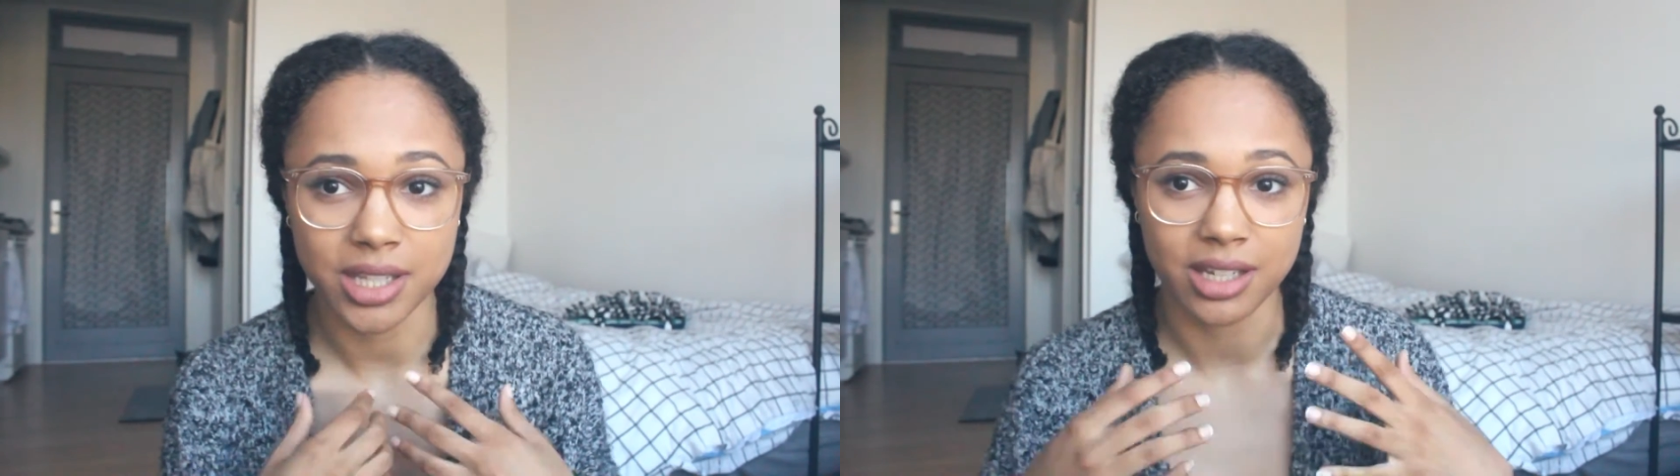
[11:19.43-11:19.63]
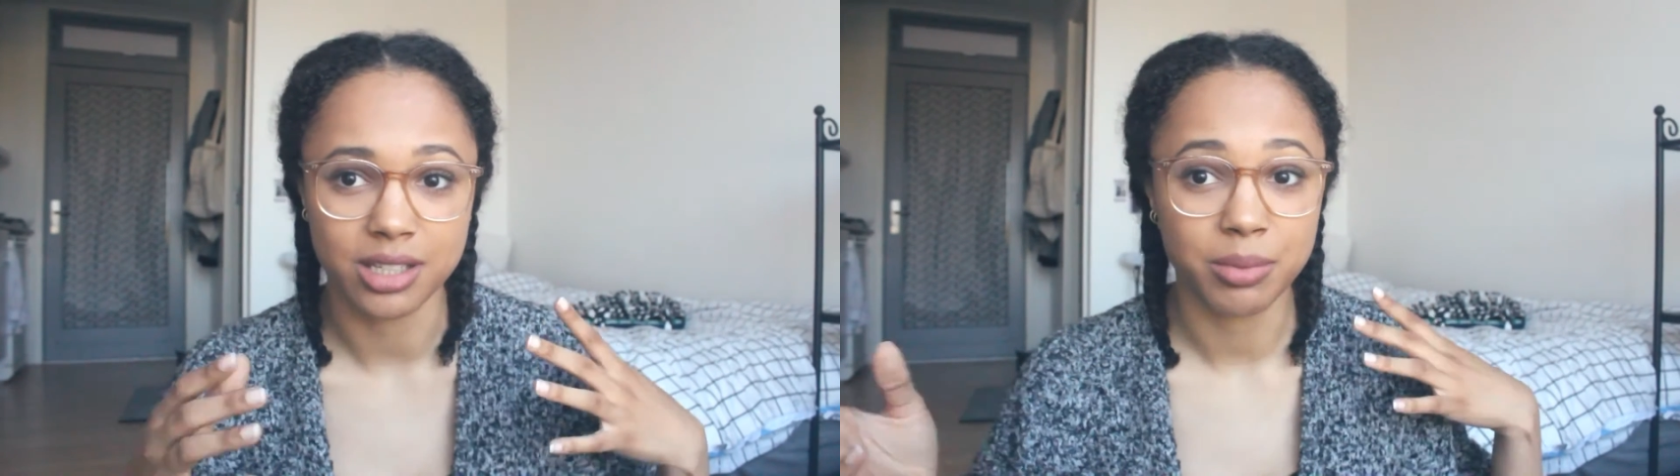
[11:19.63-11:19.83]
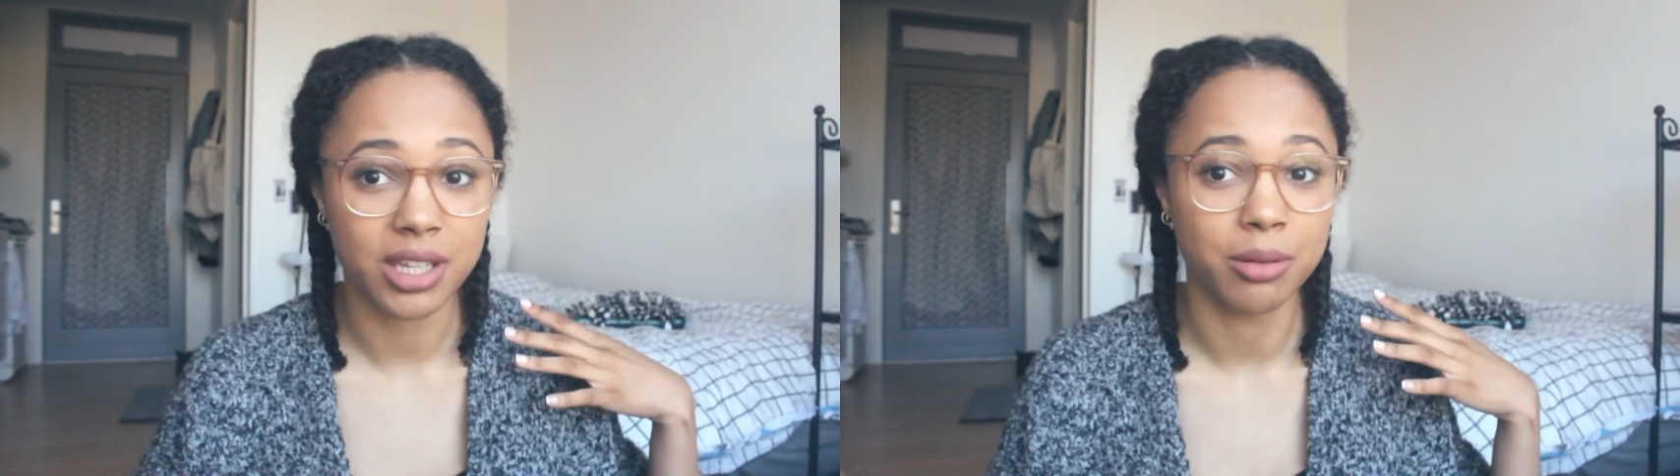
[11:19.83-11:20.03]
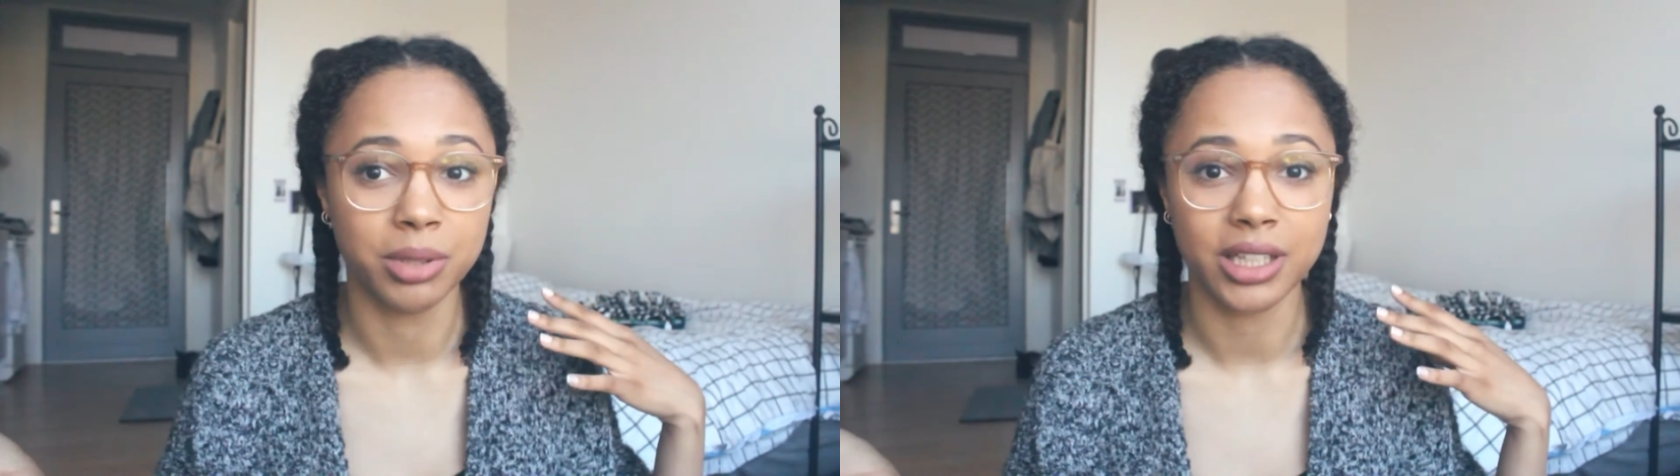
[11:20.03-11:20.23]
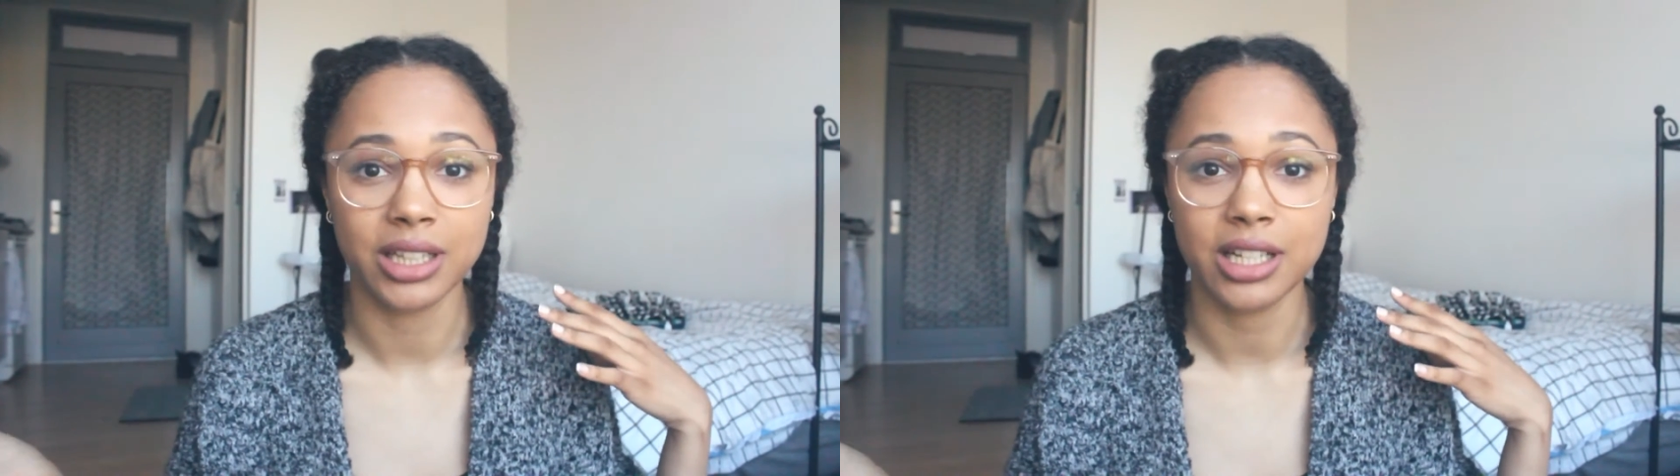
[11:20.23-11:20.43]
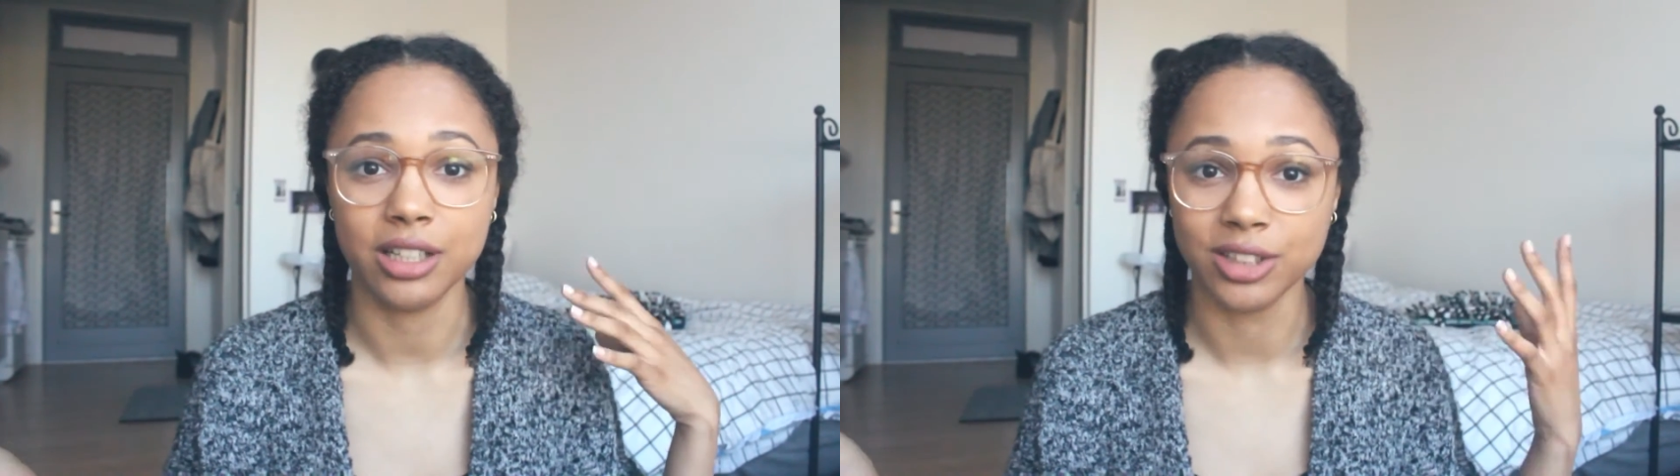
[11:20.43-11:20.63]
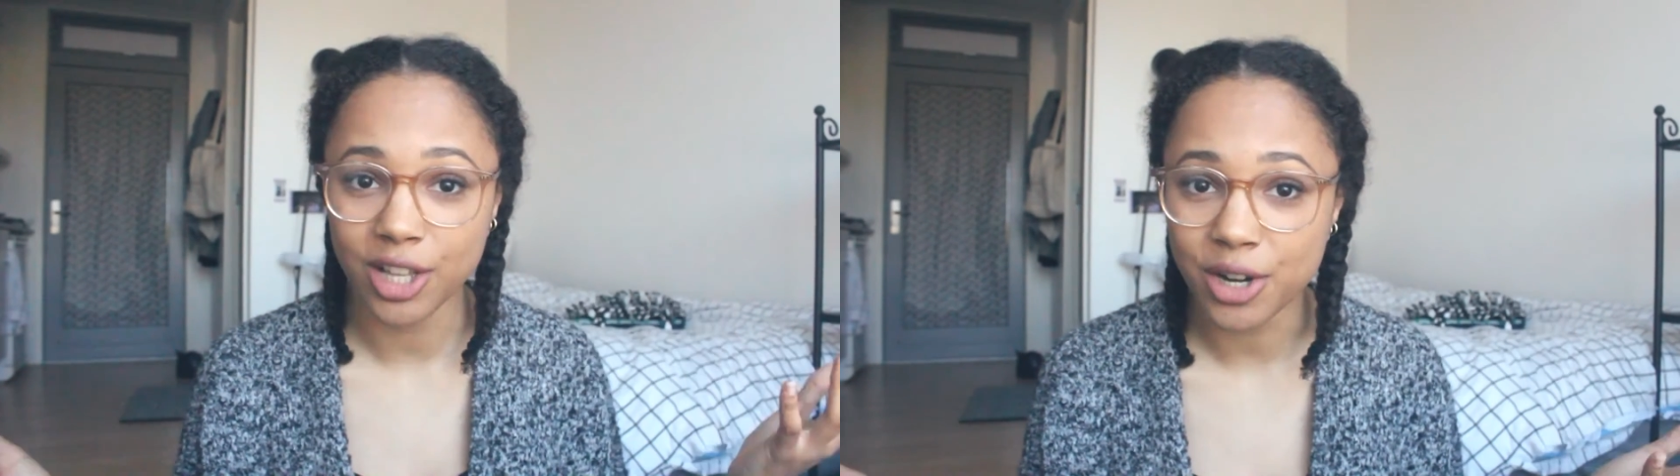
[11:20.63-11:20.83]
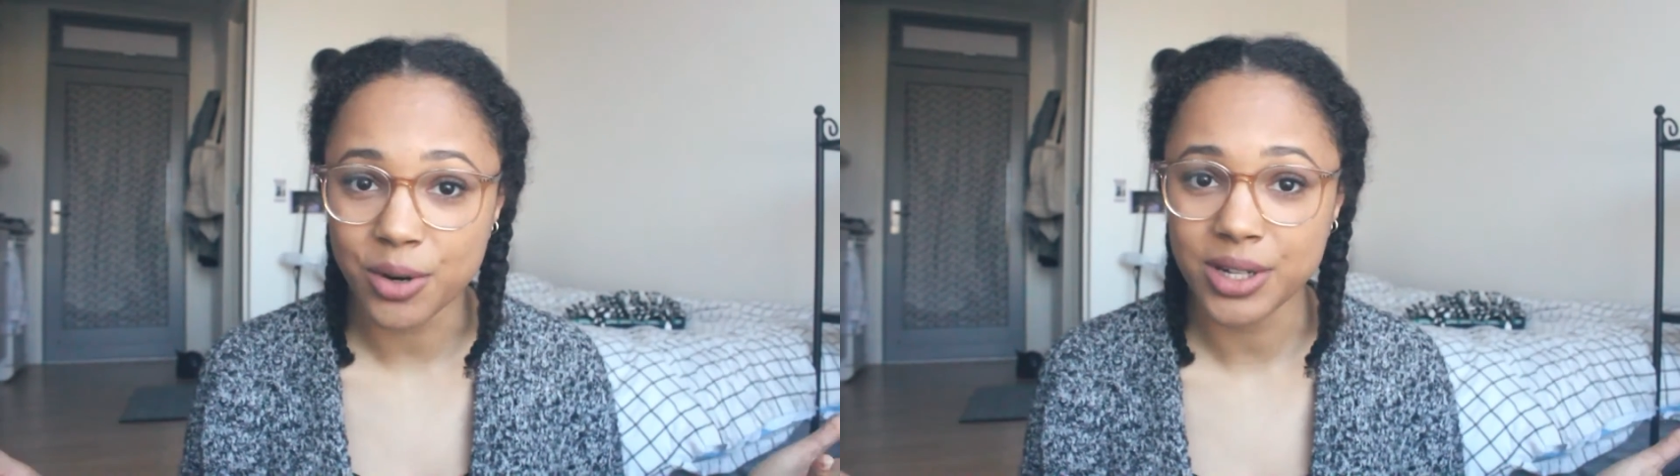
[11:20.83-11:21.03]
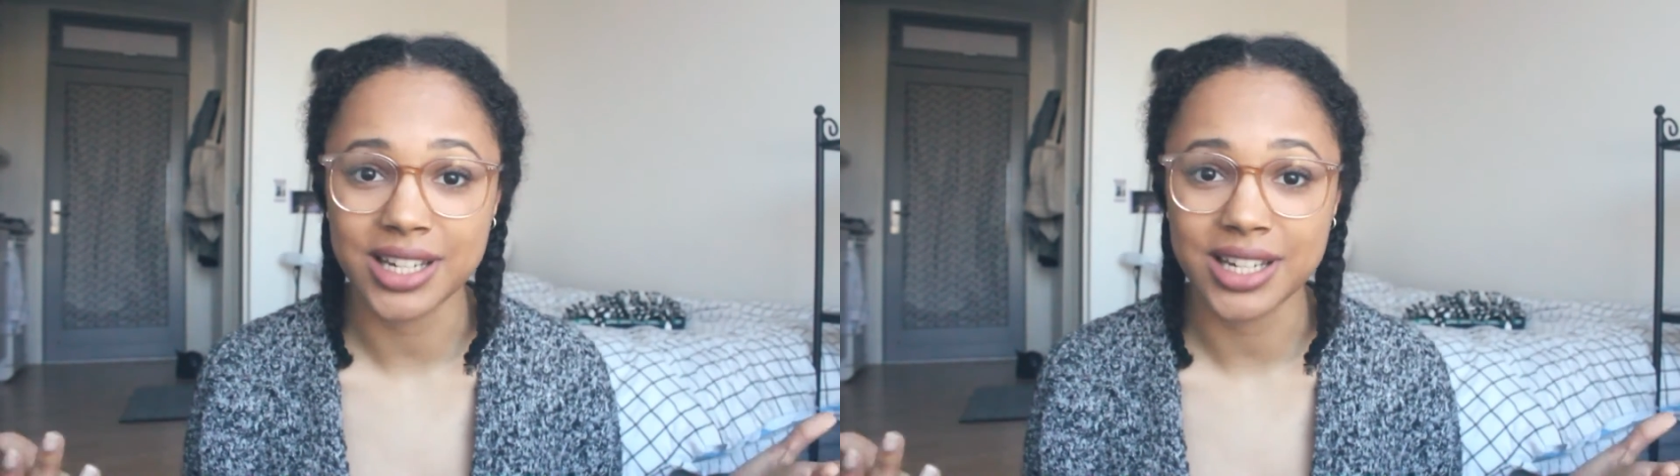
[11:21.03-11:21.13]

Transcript: I get to be completely alone,